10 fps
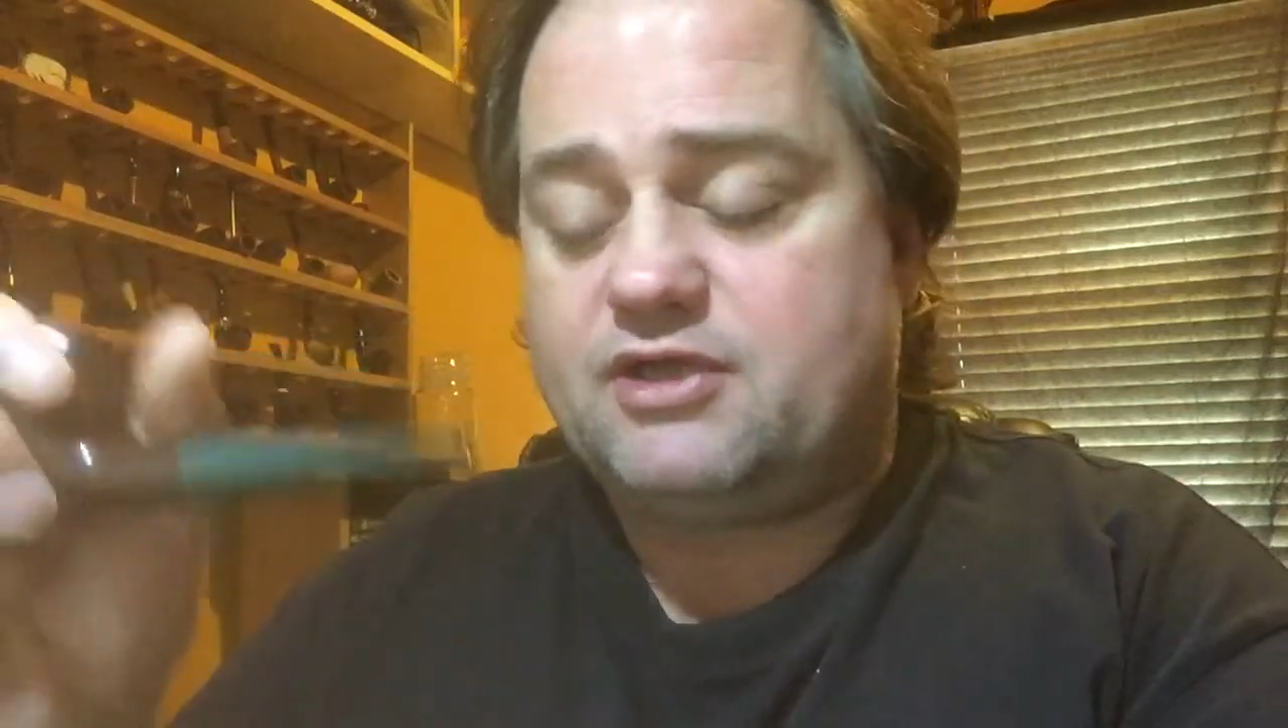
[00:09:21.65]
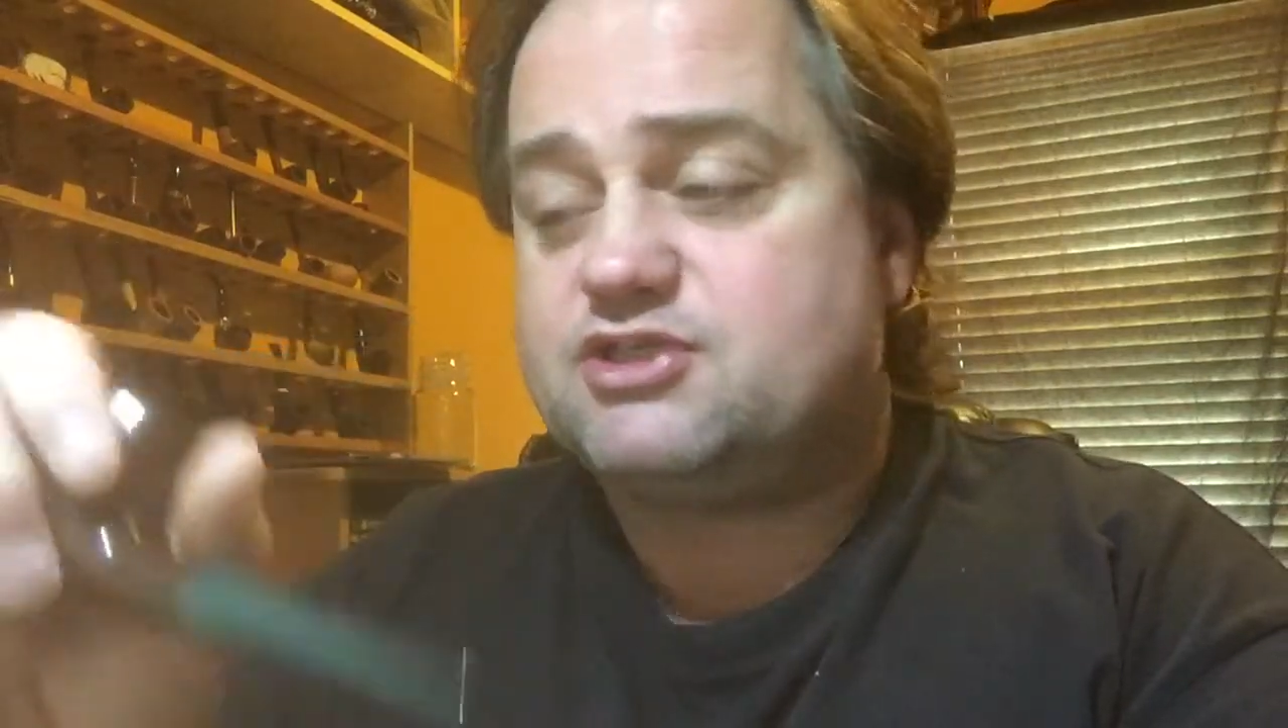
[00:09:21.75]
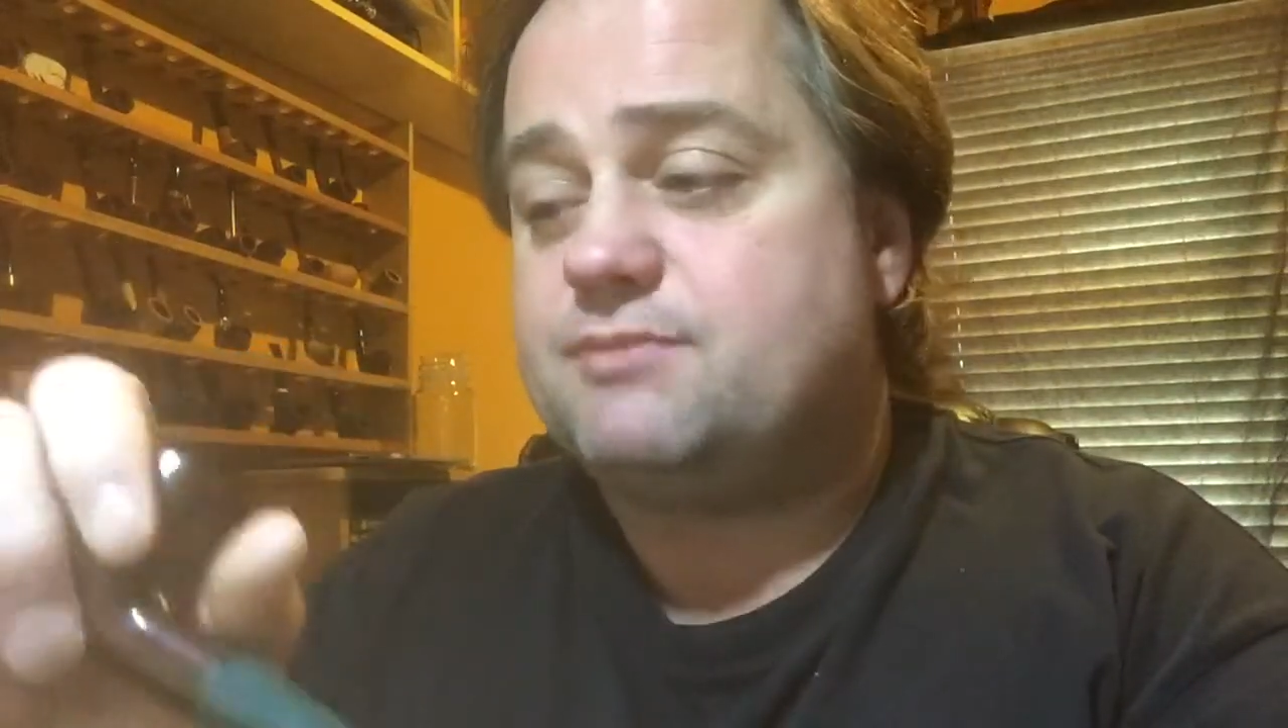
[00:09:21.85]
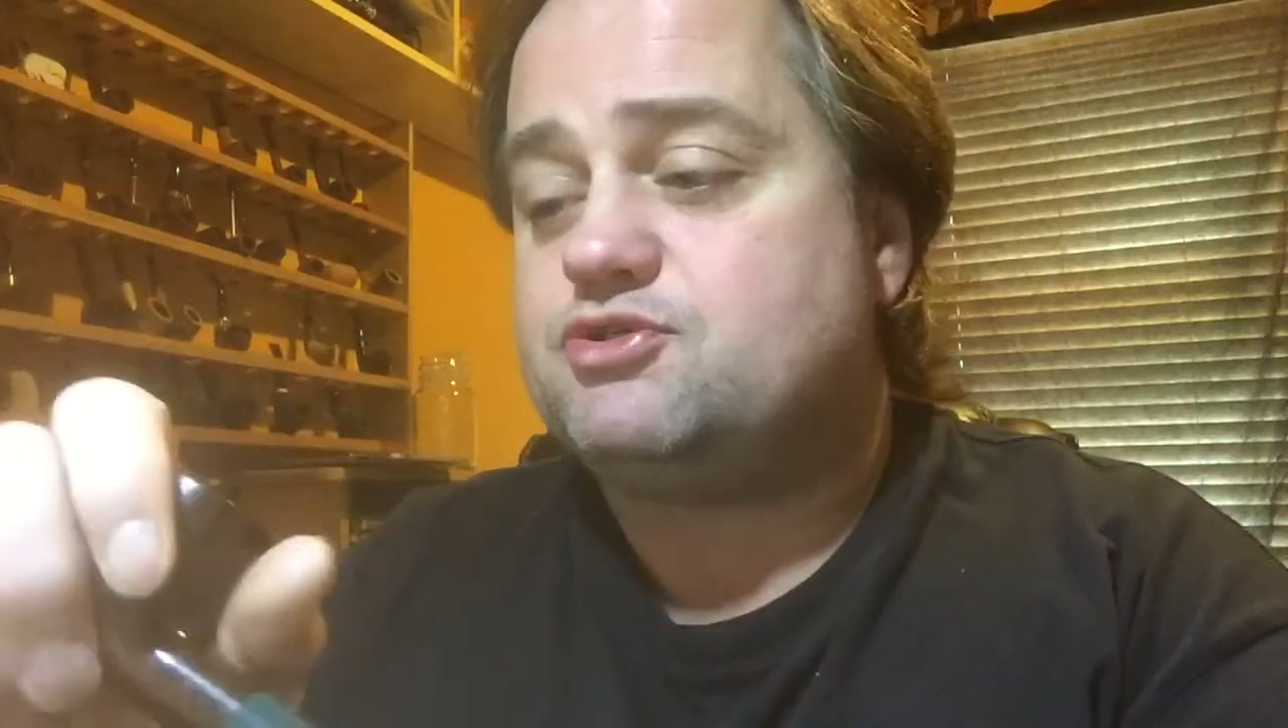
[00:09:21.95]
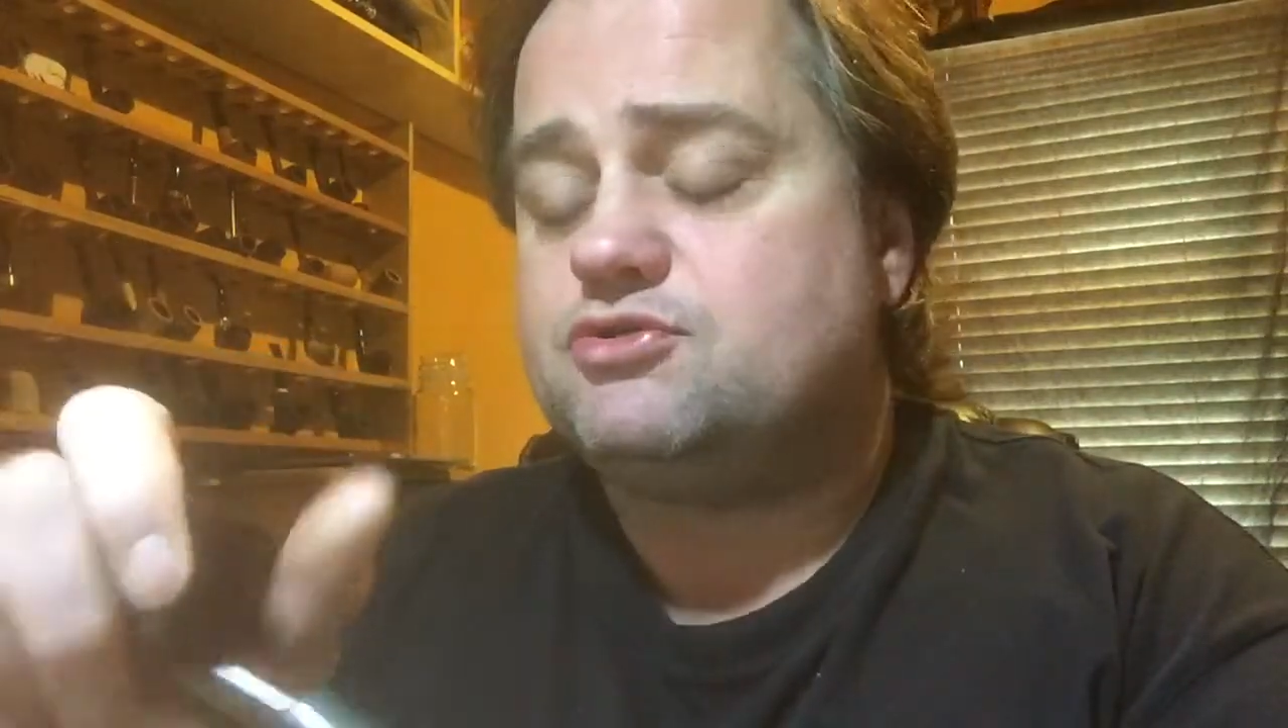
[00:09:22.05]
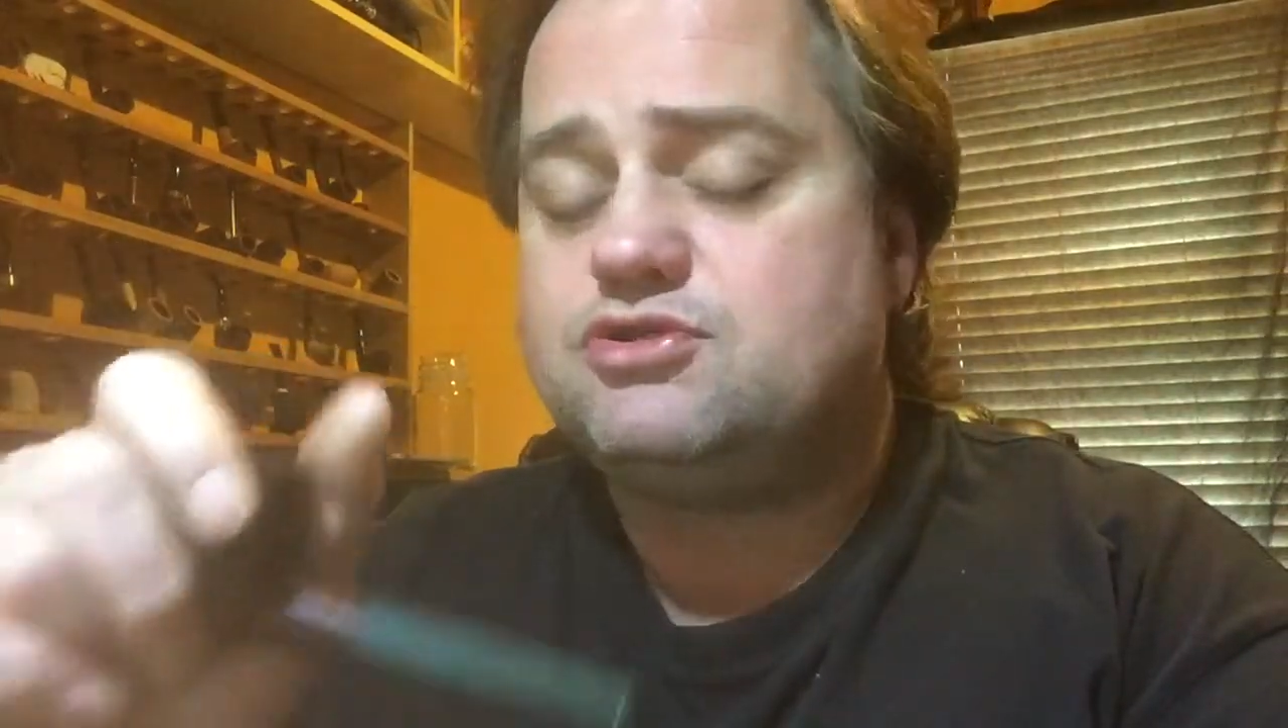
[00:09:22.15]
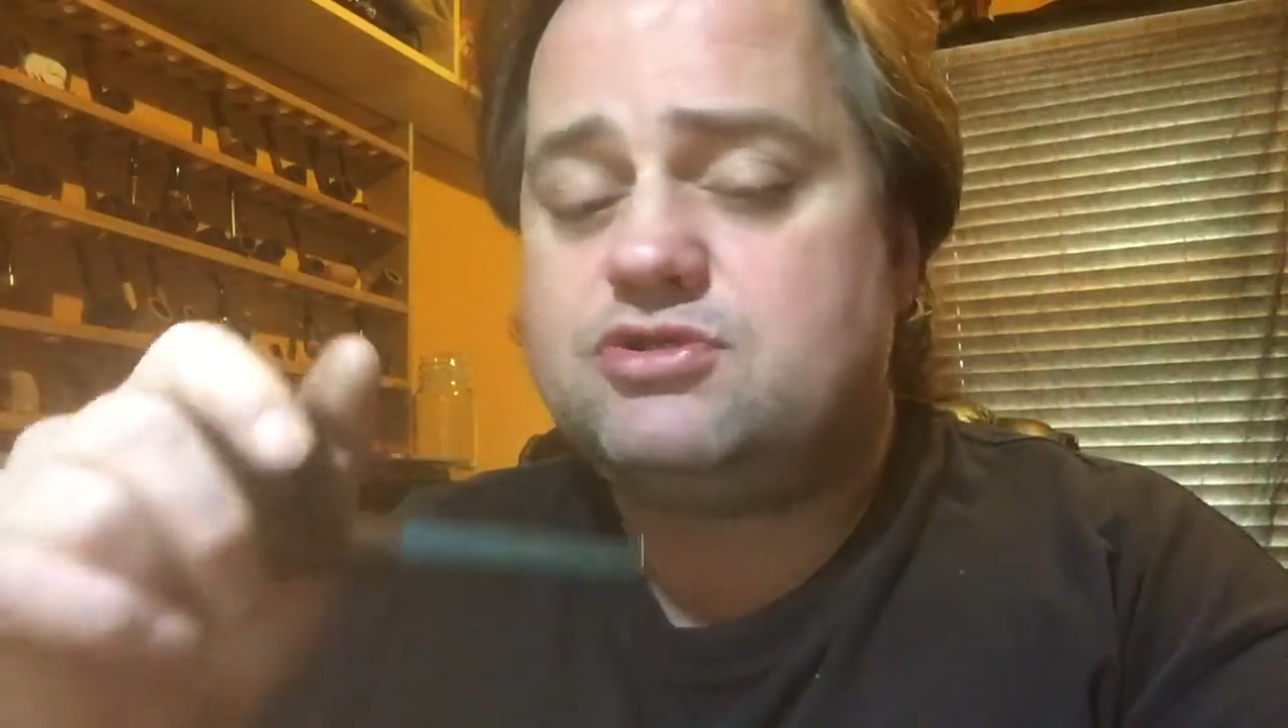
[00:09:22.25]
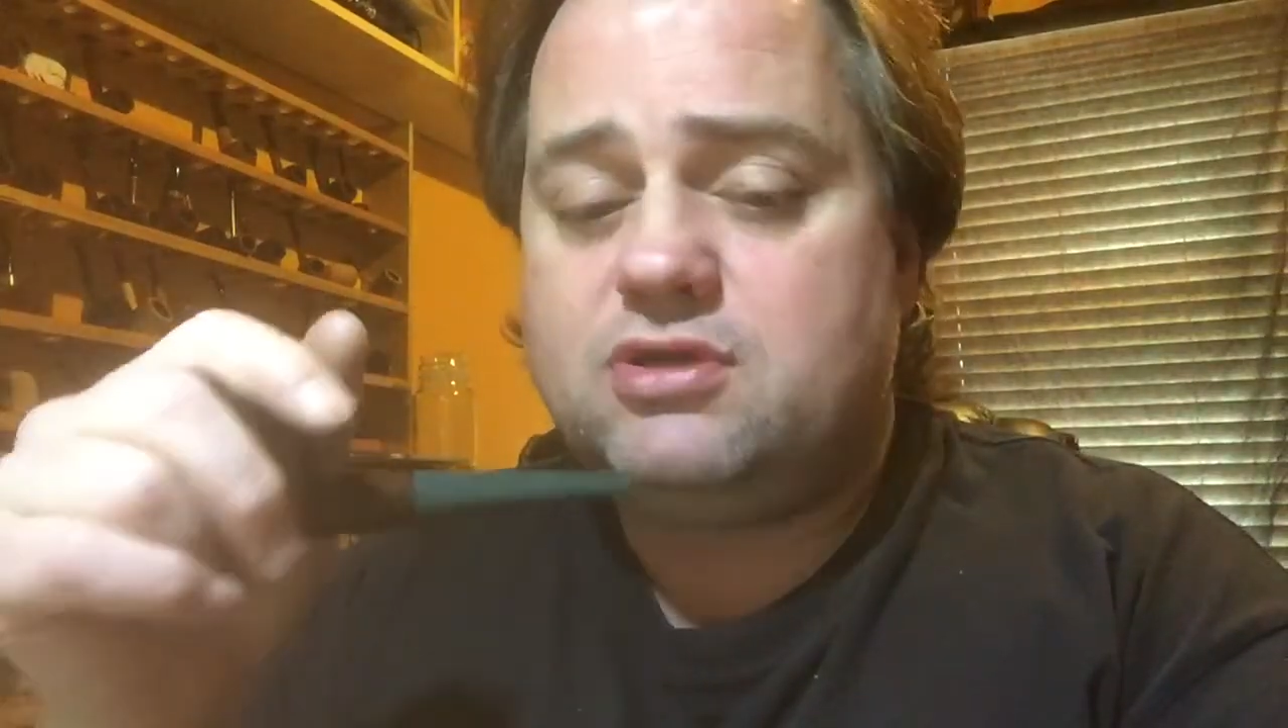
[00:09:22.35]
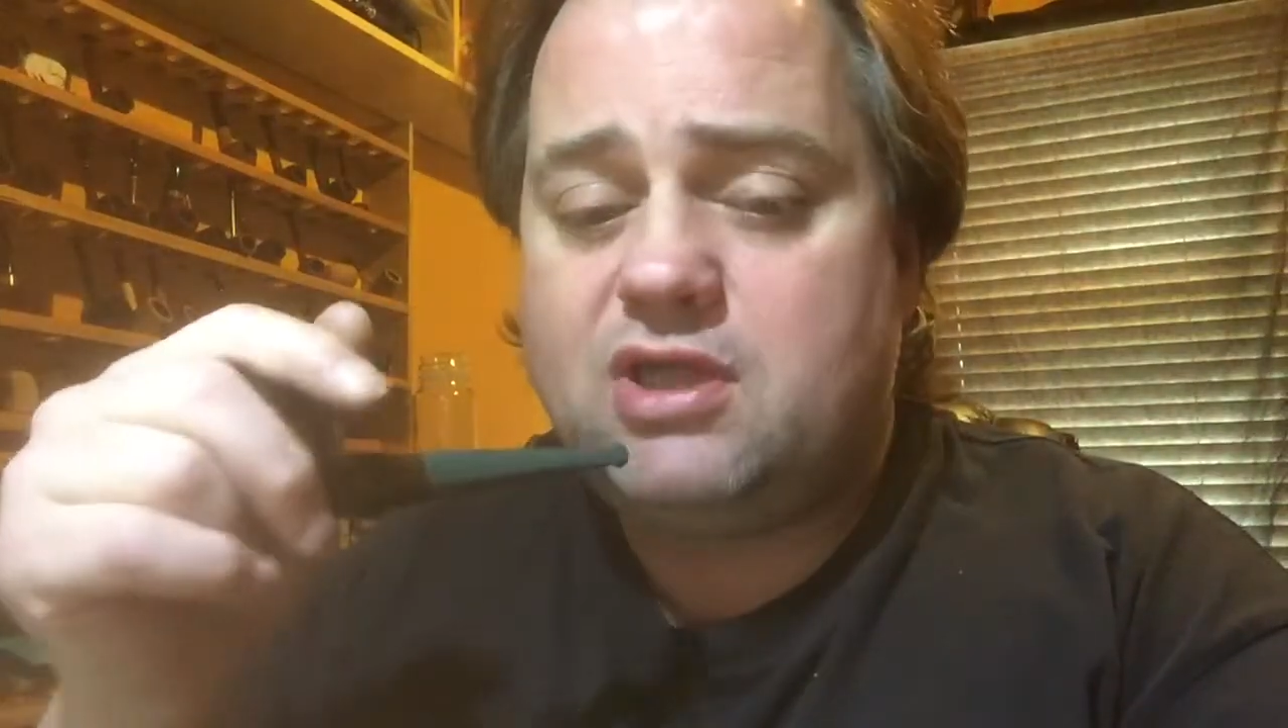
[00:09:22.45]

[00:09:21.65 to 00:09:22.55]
exceptions.